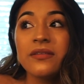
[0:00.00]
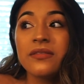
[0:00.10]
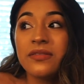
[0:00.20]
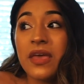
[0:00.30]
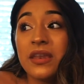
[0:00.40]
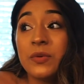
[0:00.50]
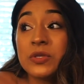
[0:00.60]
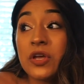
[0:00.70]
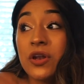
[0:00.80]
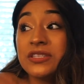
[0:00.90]
then it
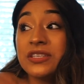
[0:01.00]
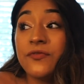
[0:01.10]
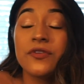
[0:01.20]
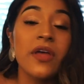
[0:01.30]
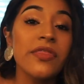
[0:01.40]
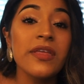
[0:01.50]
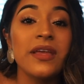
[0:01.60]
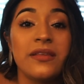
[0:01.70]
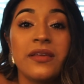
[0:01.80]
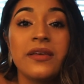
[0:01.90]
was honestly for
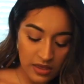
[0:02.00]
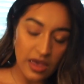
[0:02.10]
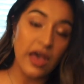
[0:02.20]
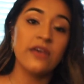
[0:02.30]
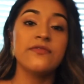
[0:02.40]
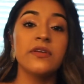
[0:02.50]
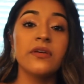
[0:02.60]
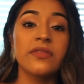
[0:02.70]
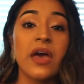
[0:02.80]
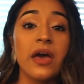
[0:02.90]
nothing. I
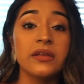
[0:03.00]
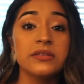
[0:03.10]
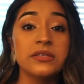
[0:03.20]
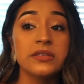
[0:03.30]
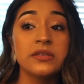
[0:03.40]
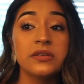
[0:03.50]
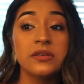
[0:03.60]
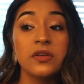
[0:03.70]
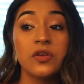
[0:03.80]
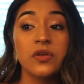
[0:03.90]
feel that
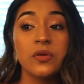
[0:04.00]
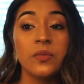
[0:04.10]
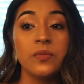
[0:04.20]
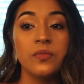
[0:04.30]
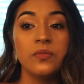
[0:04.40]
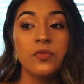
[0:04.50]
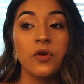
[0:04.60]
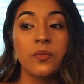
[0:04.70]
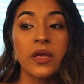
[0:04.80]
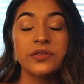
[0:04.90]

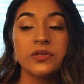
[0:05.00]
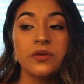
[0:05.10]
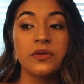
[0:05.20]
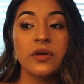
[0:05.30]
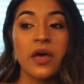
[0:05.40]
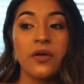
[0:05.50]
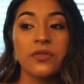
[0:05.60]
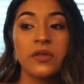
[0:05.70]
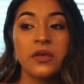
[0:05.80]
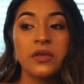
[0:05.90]
your mental
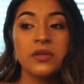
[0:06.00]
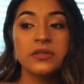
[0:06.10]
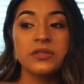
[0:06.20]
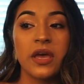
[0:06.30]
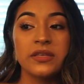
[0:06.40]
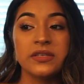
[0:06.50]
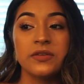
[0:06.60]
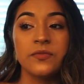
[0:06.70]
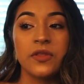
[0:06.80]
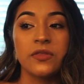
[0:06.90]
health ties
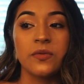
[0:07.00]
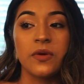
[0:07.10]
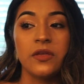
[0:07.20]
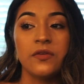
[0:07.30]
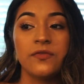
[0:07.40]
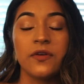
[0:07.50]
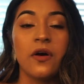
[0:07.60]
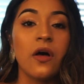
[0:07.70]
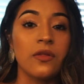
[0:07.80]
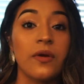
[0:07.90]
in with the way you feel
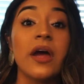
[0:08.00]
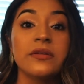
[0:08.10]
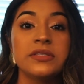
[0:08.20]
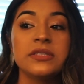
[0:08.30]
all around